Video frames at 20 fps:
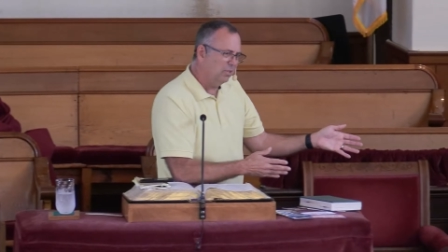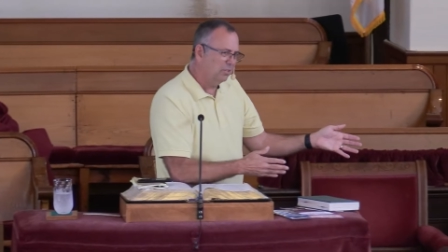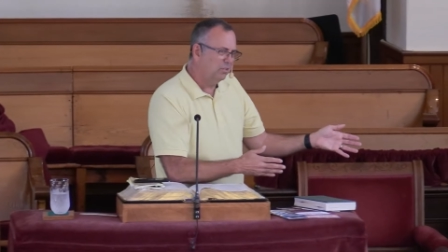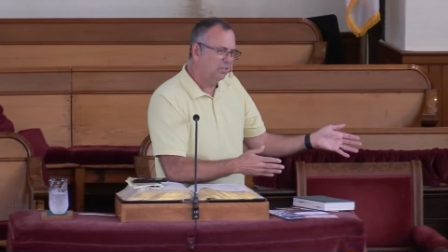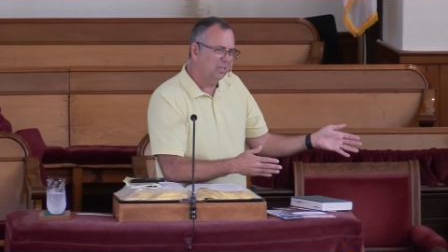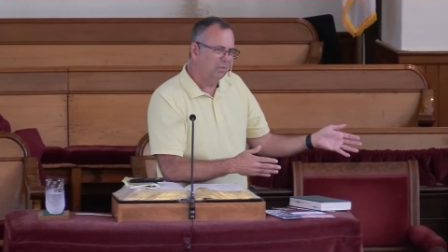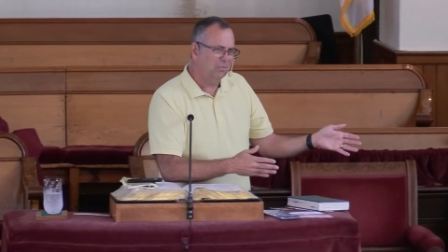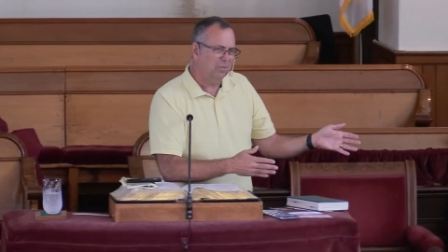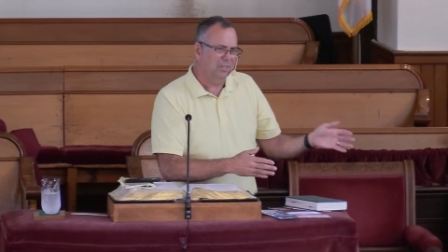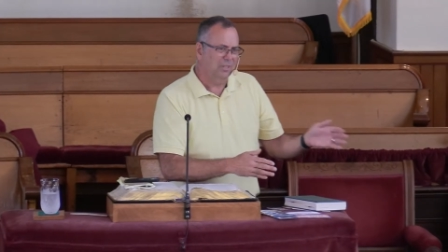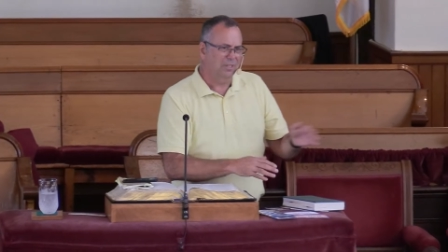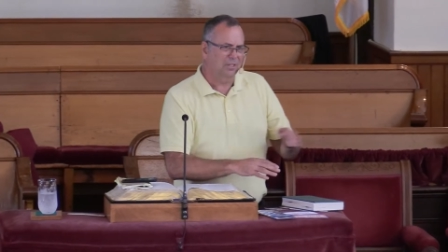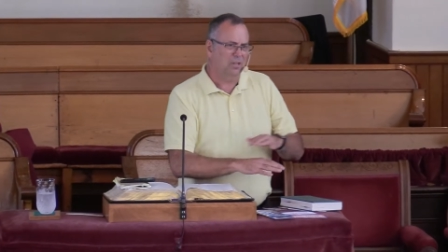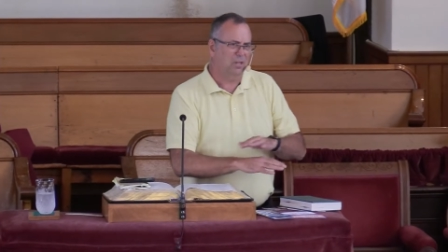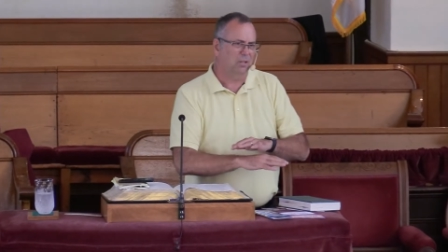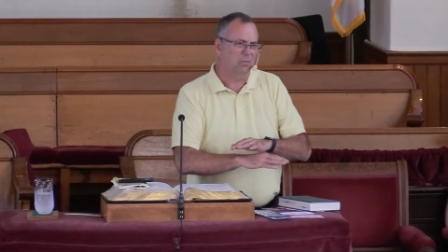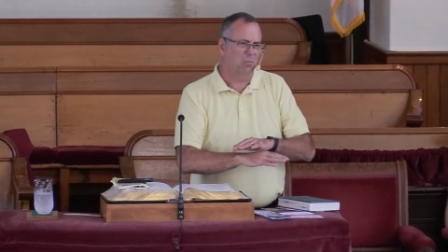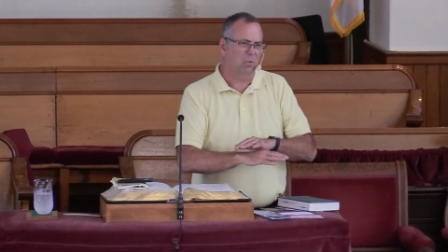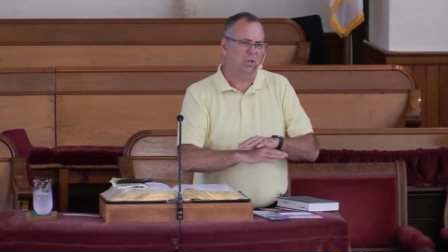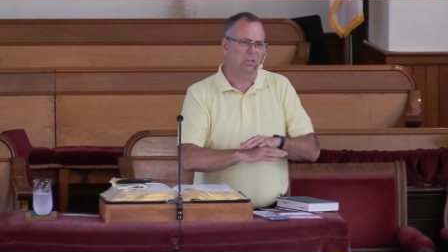on something that
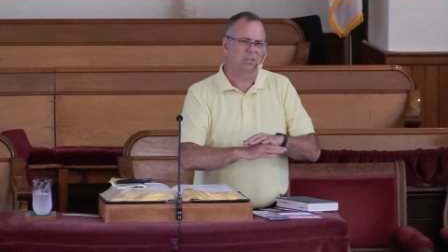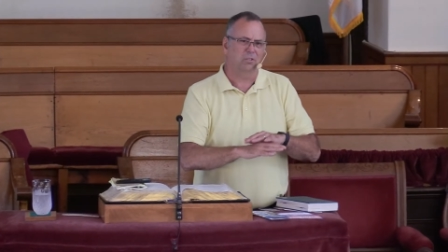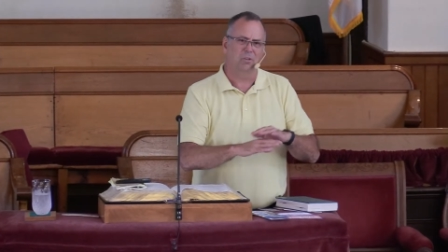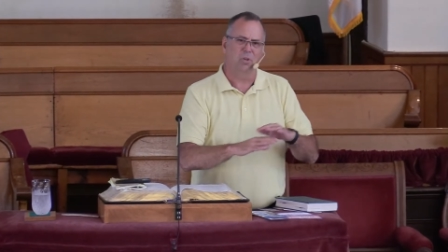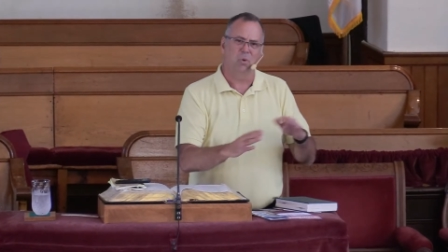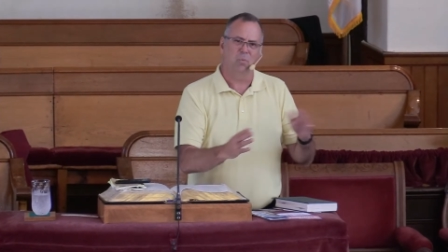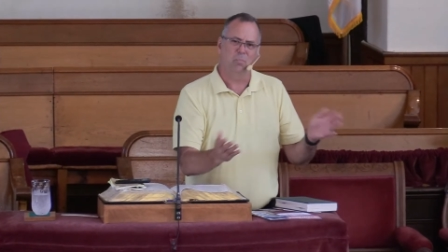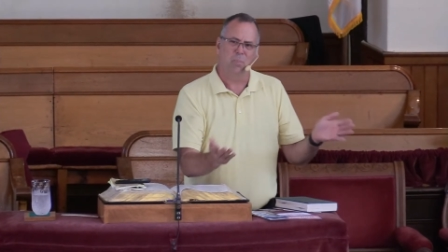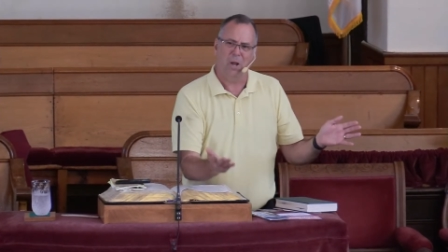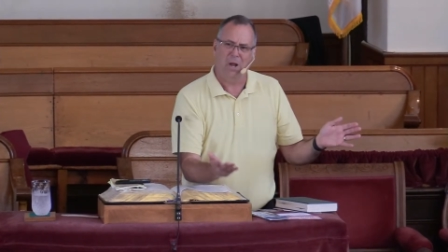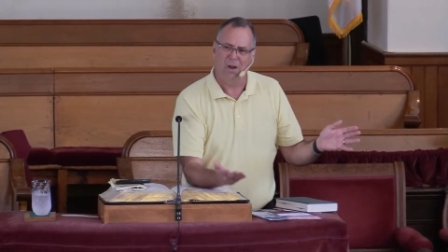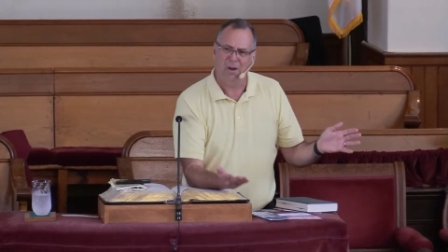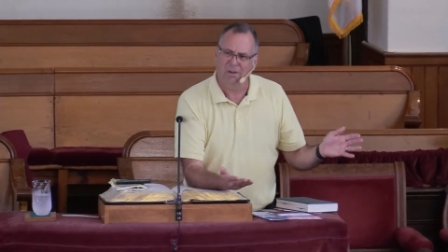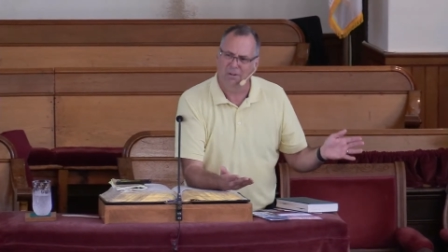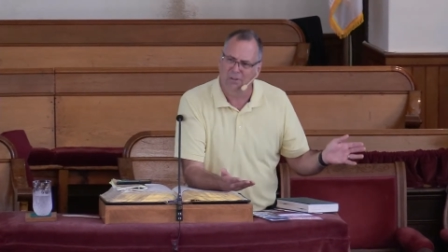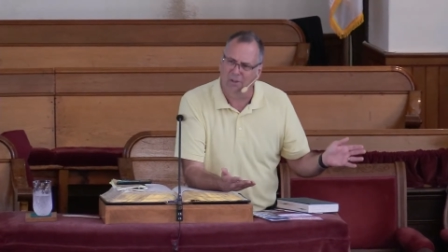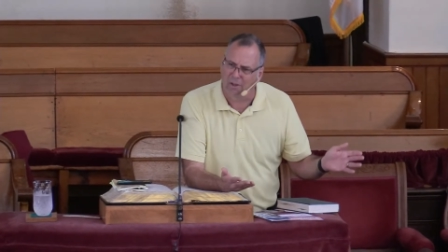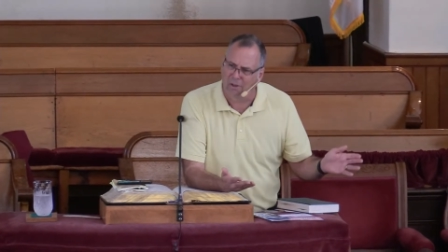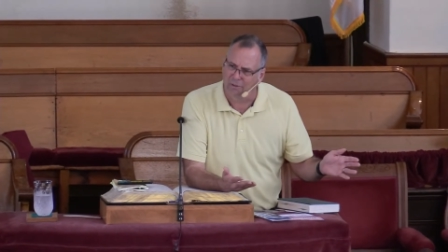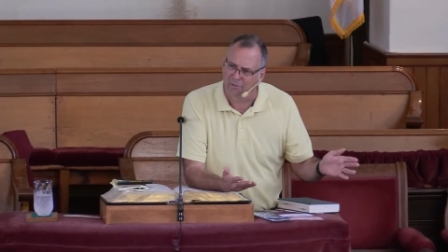God wants no
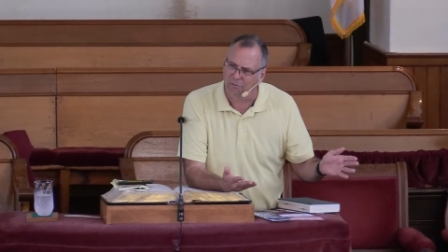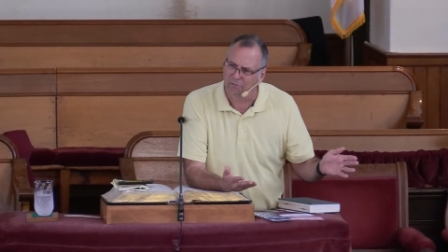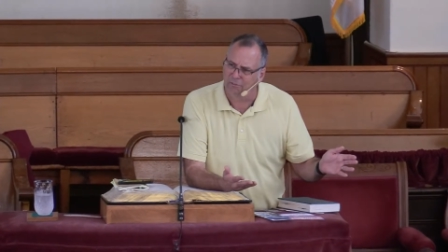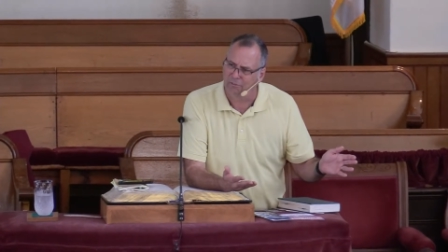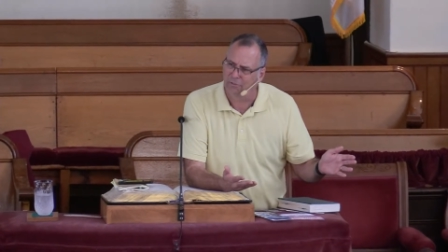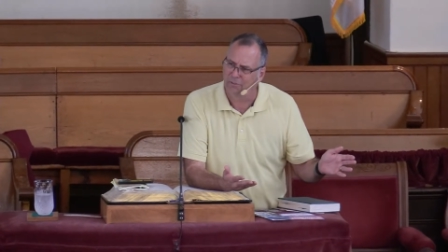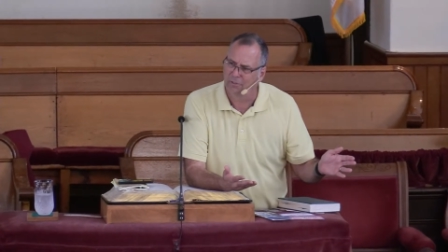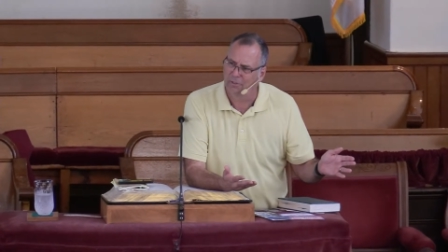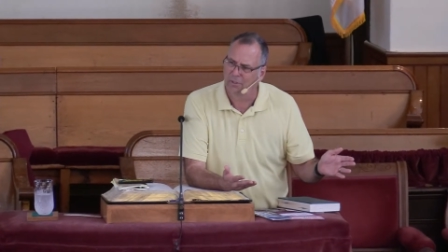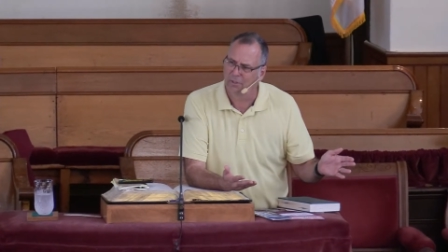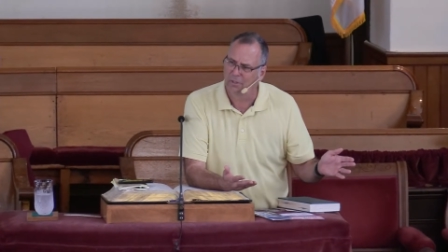part of.